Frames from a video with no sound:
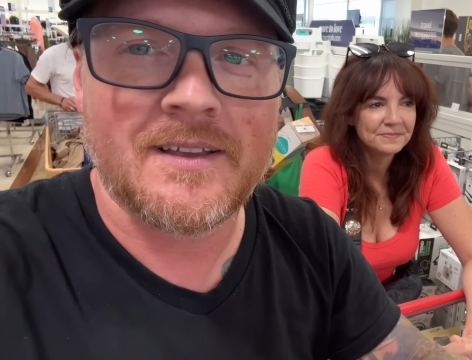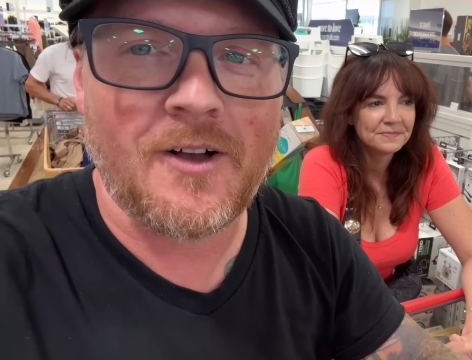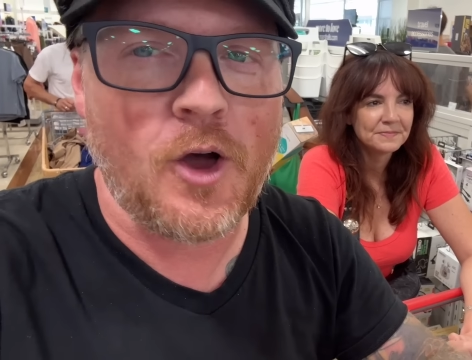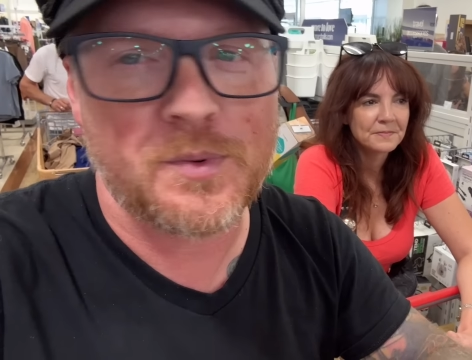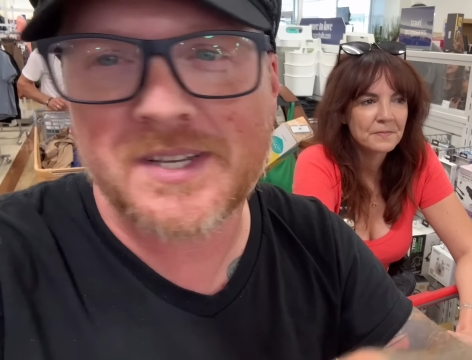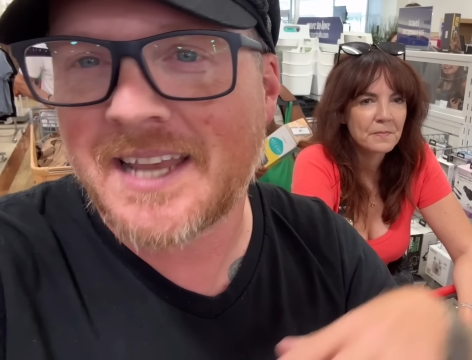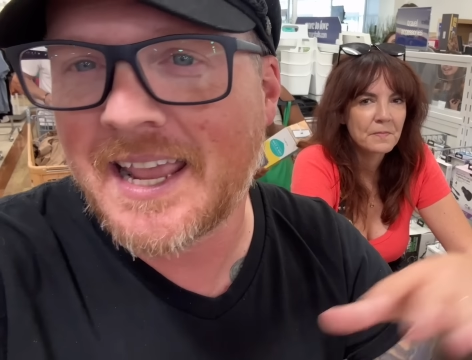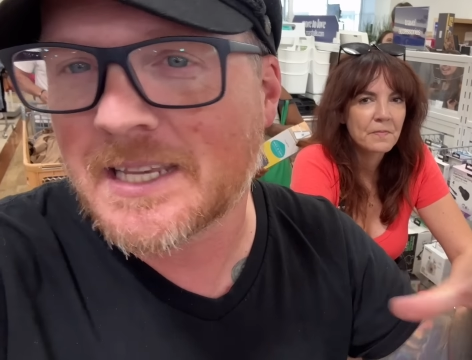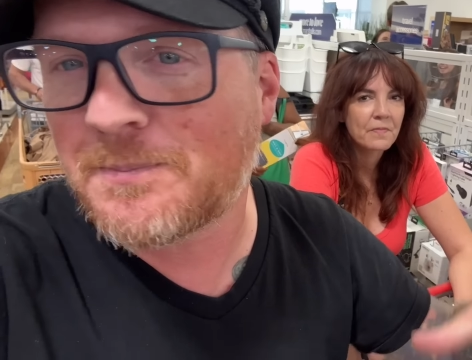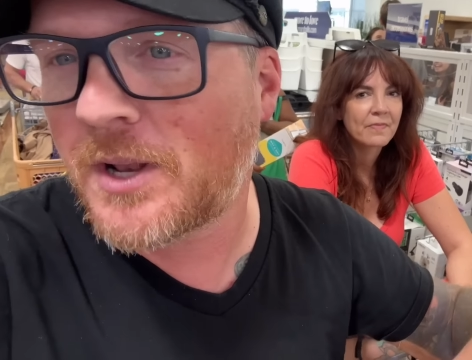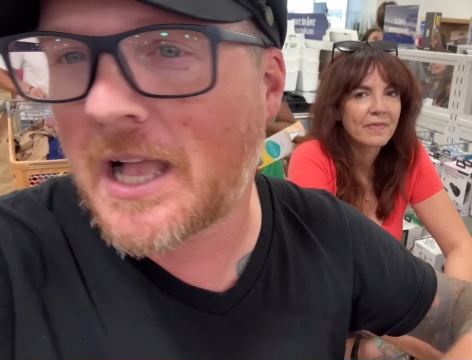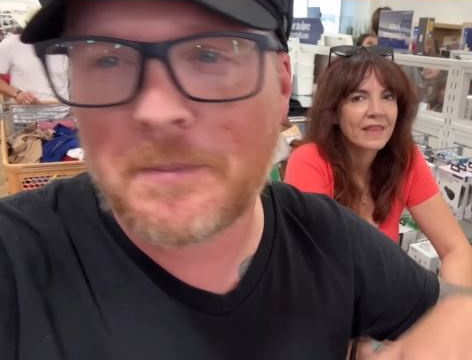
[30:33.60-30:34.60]
Speaker 1: all we're saying is
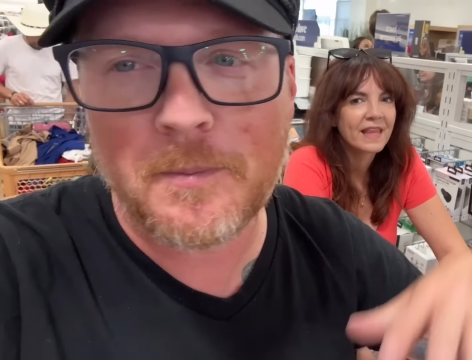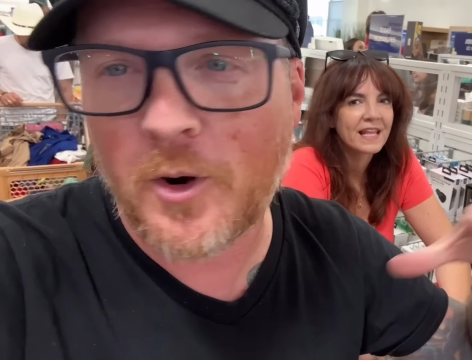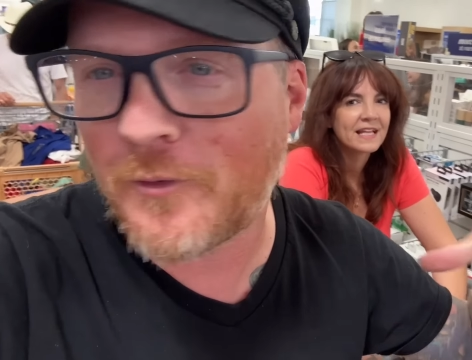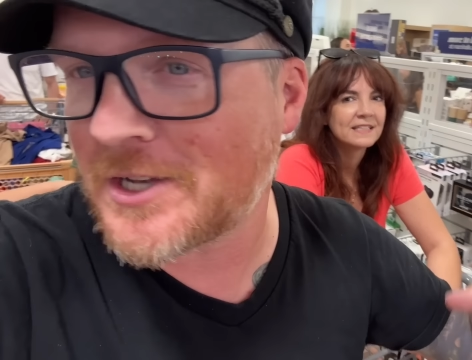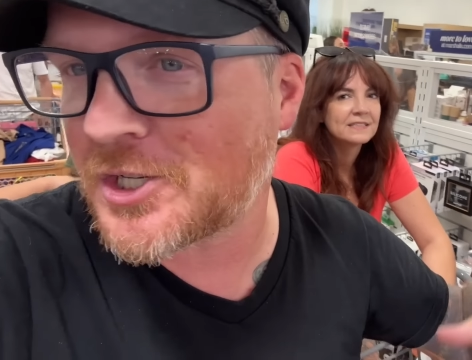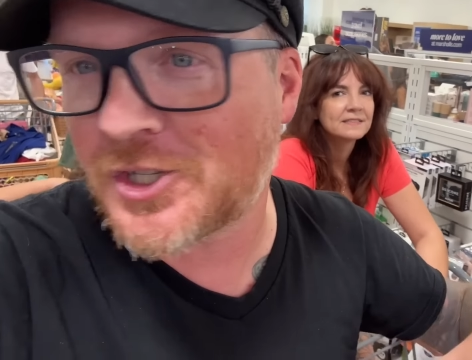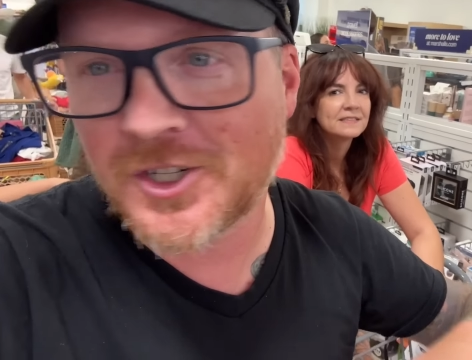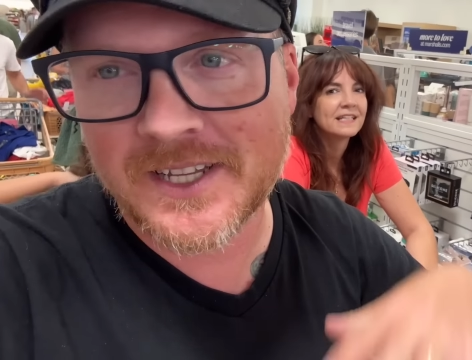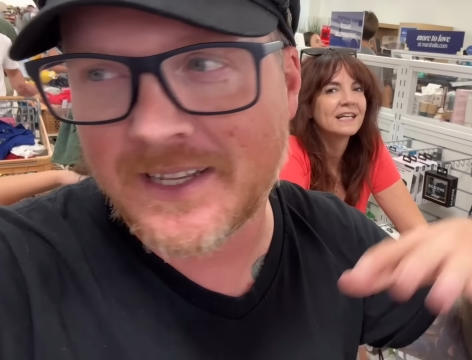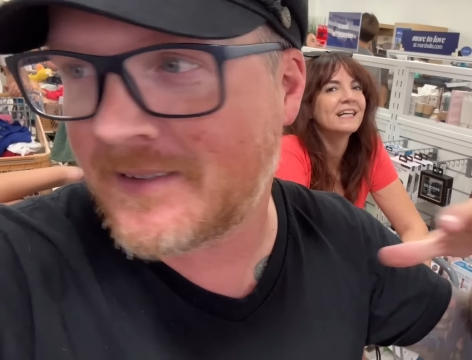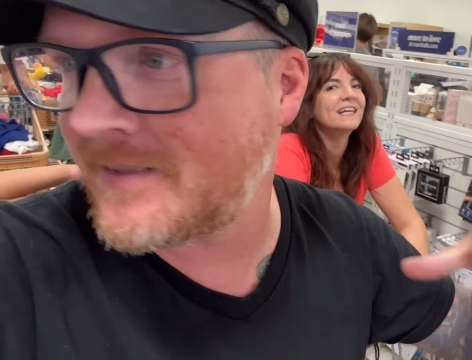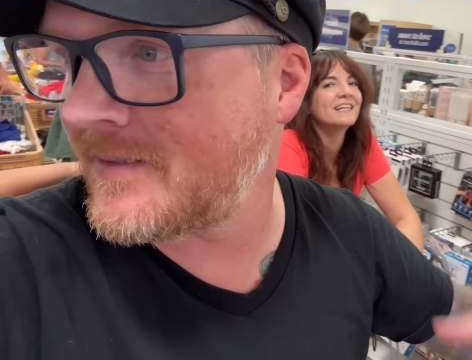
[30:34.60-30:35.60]
put a couple more registers
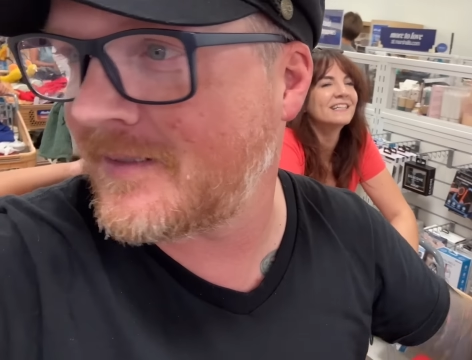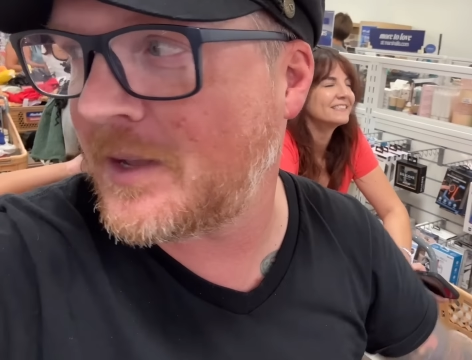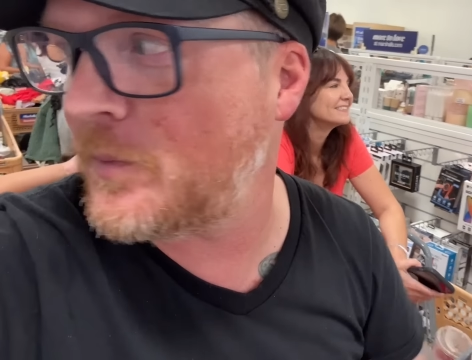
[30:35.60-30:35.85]
in. It